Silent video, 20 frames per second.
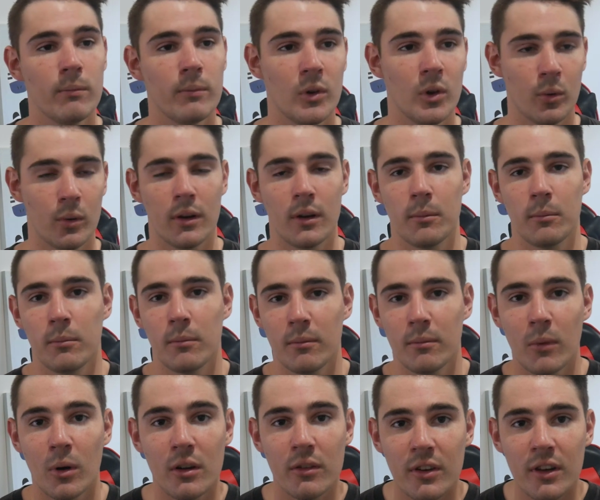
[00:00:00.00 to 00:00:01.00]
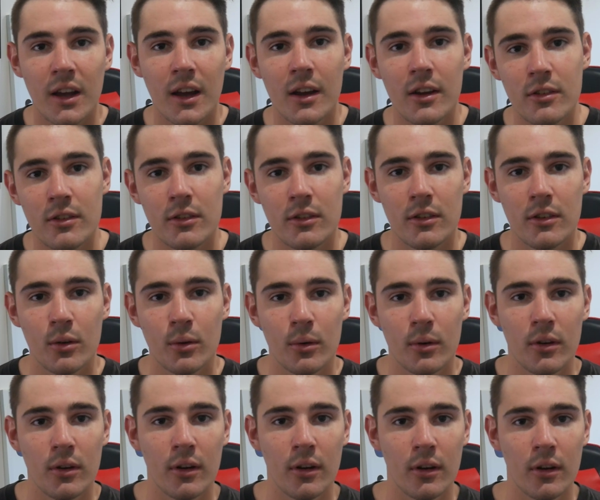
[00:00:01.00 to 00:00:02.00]
doing modifications
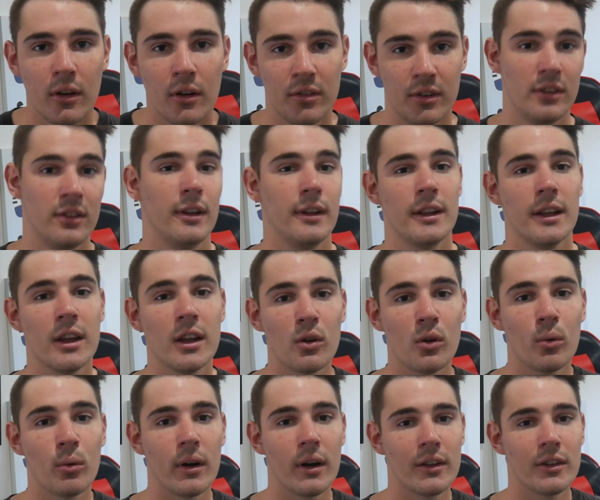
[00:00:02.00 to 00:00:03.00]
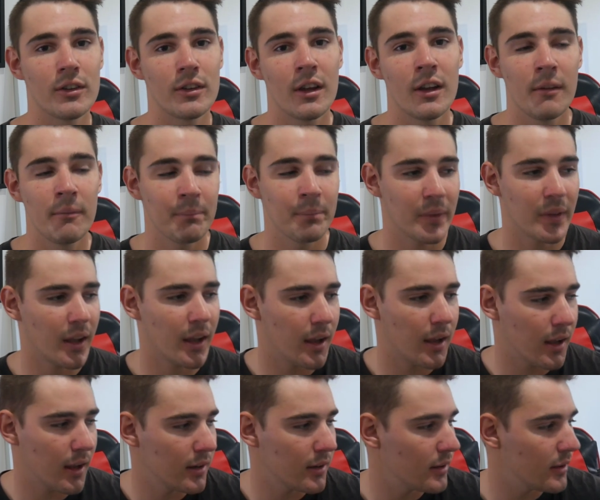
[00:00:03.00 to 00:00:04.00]
to it, obviously legal ones.
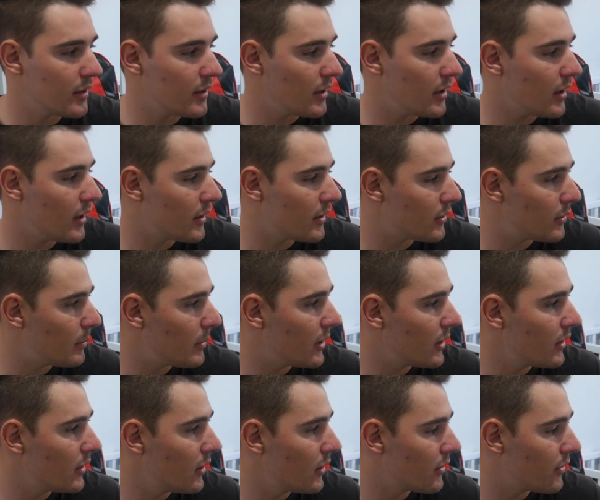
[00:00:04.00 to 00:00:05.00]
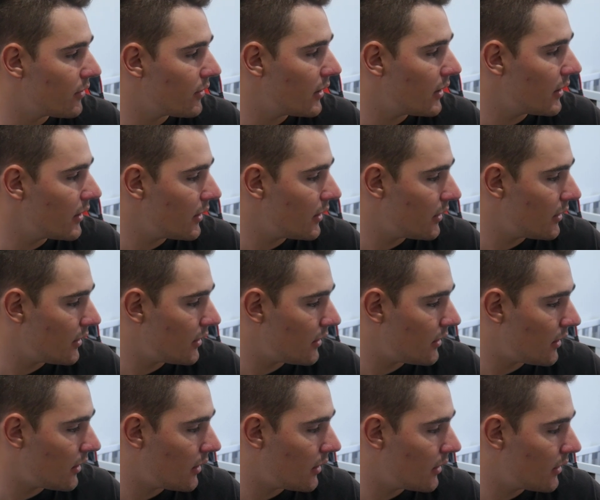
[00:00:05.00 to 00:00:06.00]
And yeah, it's been a lot of fun.
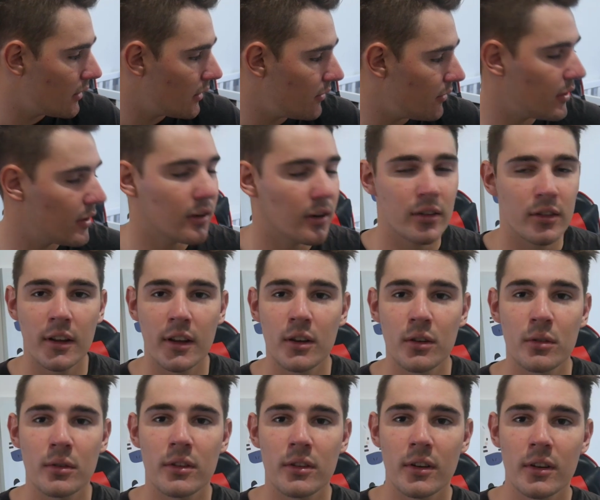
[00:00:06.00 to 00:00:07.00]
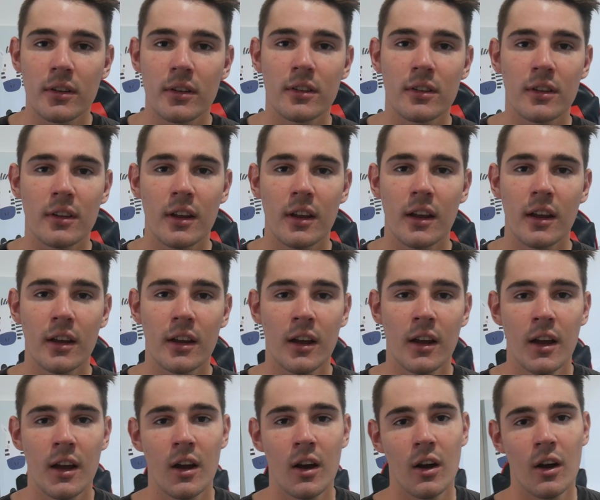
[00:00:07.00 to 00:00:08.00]
And if you guys are interested in seeing,
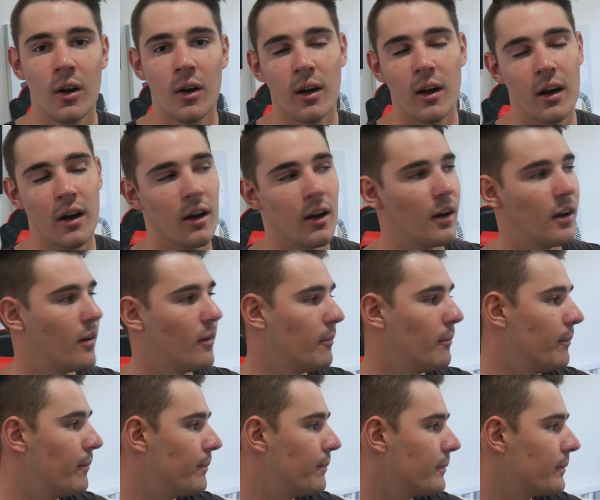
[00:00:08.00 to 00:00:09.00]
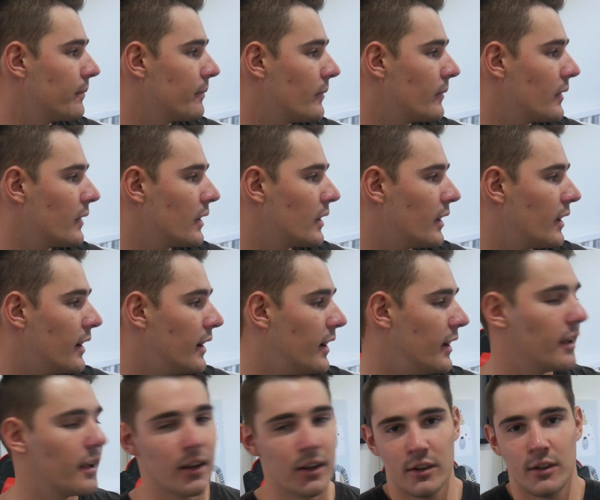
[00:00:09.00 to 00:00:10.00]
I
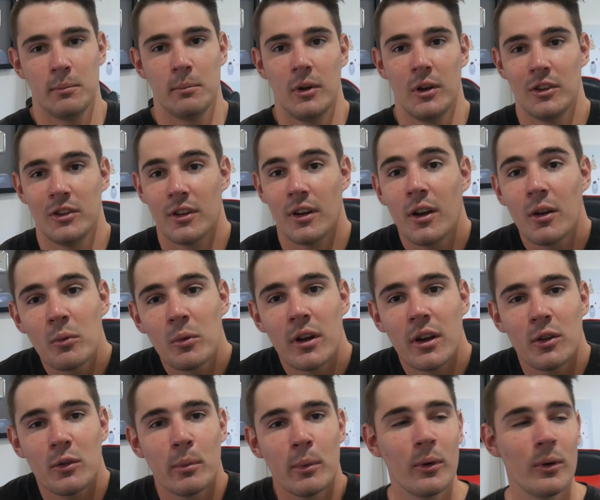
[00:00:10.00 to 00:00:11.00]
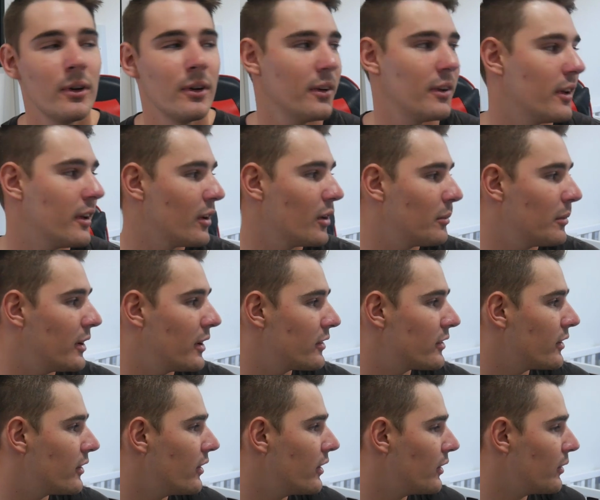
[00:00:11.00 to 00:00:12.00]
guess my son when he's born, it'll be
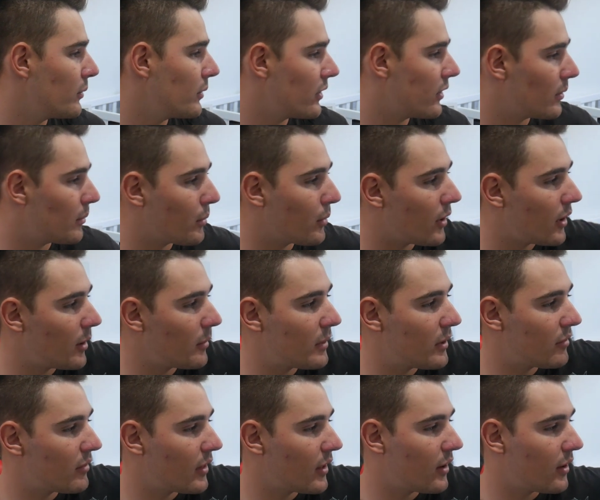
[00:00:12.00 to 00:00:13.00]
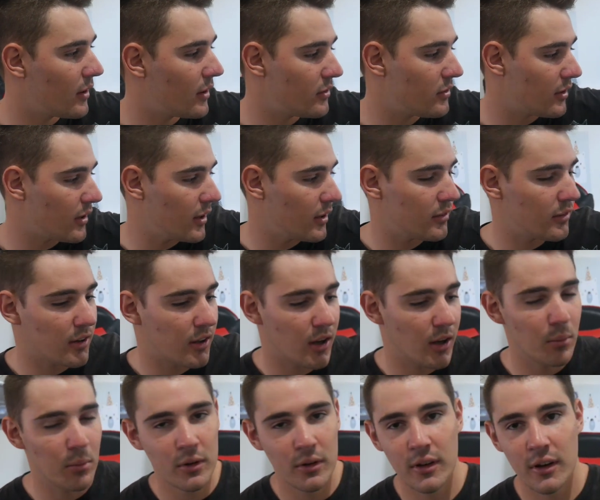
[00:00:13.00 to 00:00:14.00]
exciting. We've got a pram over there and a change
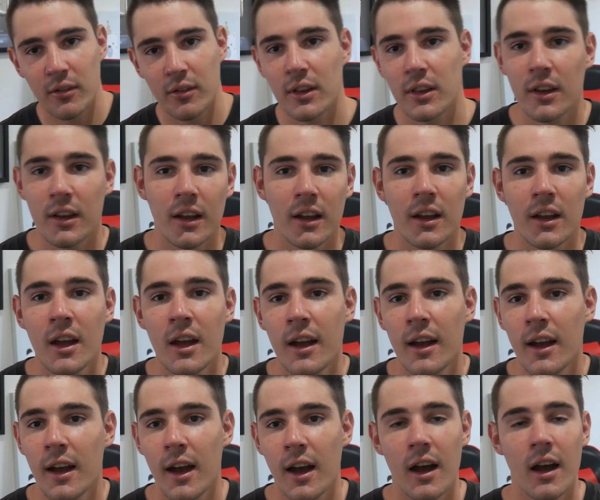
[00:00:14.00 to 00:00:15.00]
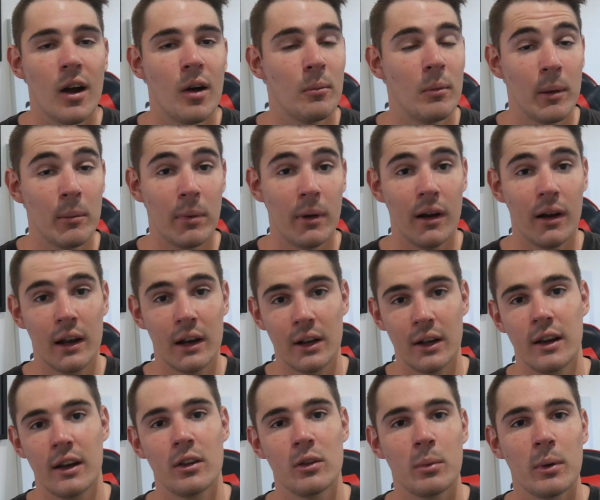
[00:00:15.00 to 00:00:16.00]
table and everything. My
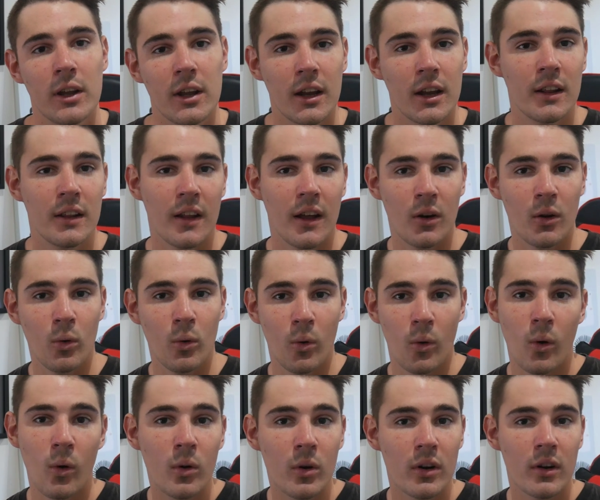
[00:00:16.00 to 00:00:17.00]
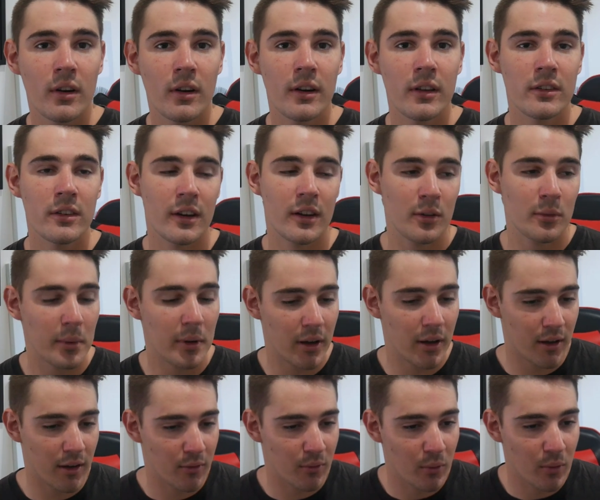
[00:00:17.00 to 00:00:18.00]
partner has been getting that all organized, and it's
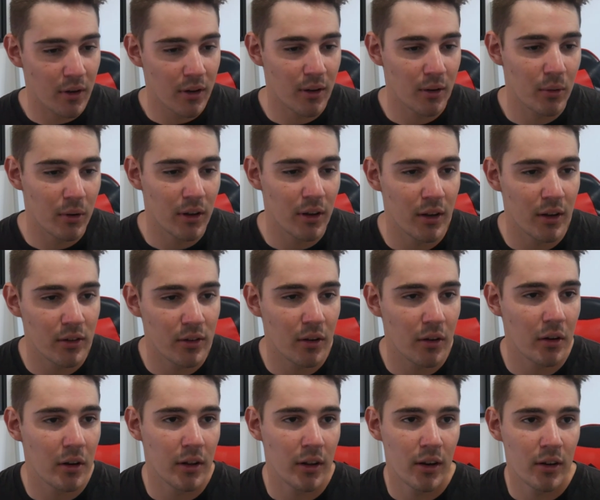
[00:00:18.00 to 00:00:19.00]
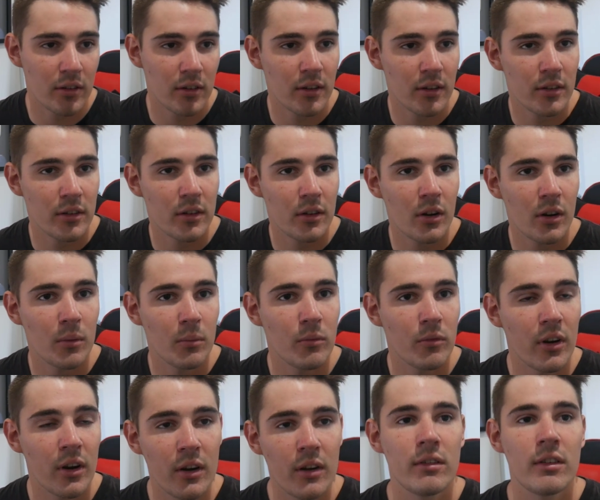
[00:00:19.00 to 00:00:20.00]
been really, really exciting actually. So I'm
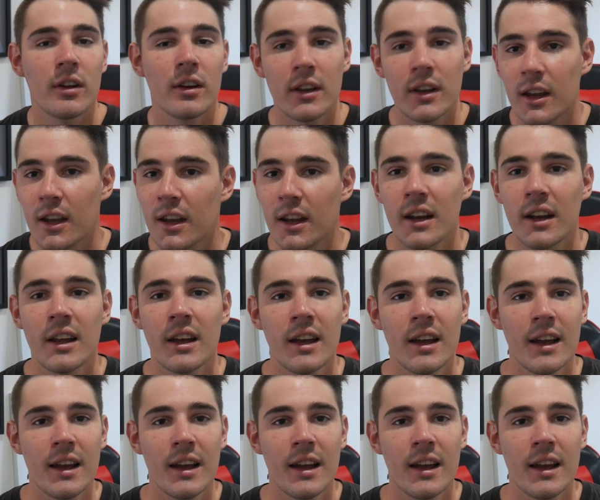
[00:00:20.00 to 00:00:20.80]
very, very keen.